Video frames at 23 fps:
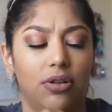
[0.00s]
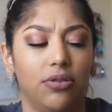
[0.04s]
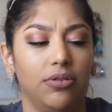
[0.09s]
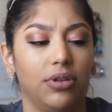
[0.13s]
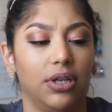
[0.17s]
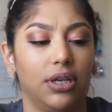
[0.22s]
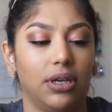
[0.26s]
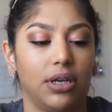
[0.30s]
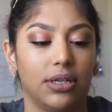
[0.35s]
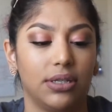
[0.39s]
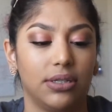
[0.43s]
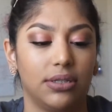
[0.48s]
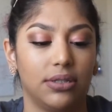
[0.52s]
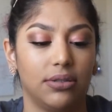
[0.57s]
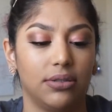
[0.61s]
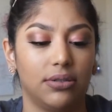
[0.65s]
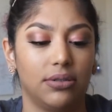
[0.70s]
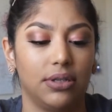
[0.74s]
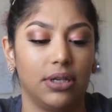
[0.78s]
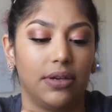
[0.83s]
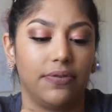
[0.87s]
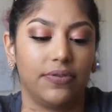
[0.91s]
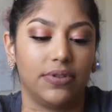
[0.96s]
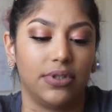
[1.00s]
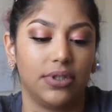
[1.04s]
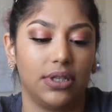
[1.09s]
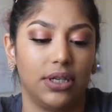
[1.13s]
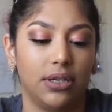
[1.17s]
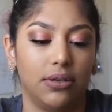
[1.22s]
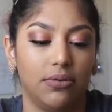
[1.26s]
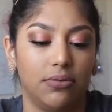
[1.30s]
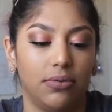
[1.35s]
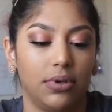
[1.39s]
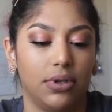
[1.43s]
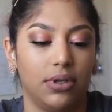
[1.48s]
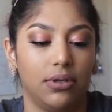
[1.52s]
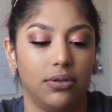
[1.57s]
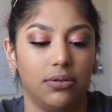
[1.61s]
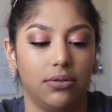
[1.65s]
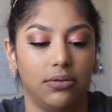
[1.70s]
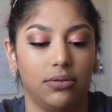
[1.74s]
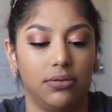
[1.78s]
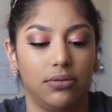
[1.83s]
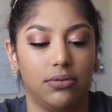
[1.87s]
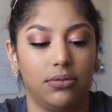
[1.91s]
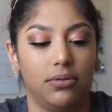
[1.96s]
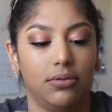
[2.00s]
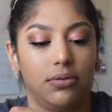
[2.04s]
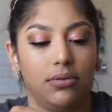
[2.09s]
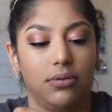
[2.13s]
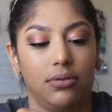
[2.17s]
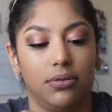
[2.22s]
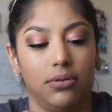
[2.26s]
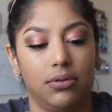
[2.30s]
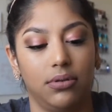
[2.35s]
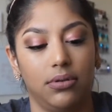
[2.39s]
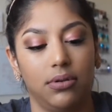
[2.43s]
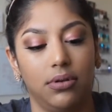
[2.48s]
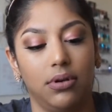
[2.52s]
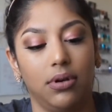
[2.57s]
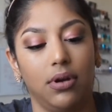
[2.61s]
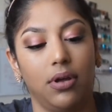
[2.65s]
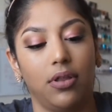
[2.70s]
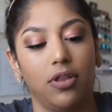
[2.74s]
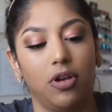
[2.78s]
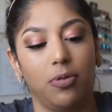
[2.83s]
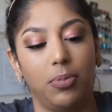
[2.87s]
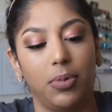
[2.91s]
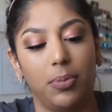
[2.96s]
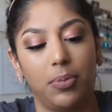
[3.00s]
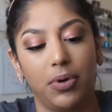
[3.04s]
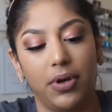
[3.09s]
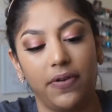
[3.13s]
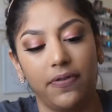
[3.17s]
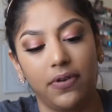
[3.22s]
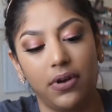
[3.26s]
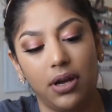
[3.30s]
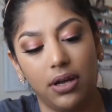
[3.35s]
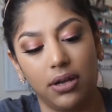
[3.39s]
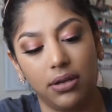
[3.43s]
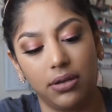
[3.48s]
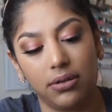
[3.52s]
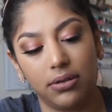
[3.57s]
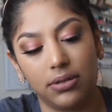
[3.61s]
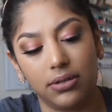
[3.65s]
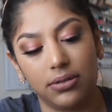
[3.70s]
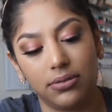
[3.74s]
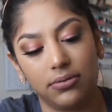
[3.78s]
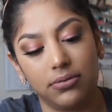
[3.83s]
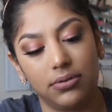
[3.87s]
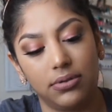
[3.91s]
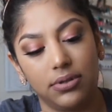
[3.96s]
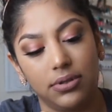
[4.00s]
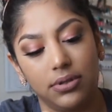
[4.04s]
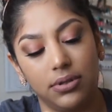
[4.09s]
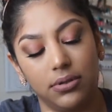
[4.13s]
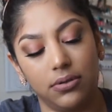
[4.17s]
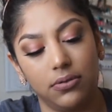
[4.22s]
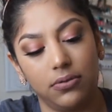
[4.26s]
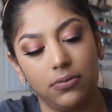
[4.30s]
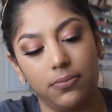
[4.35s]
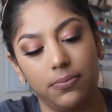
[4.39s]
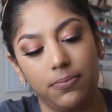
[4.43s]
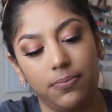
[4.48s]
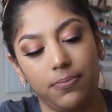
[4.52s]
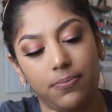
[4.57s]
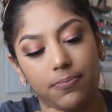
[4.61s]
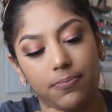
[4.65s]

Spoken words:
think I've seen what other people have gotten. So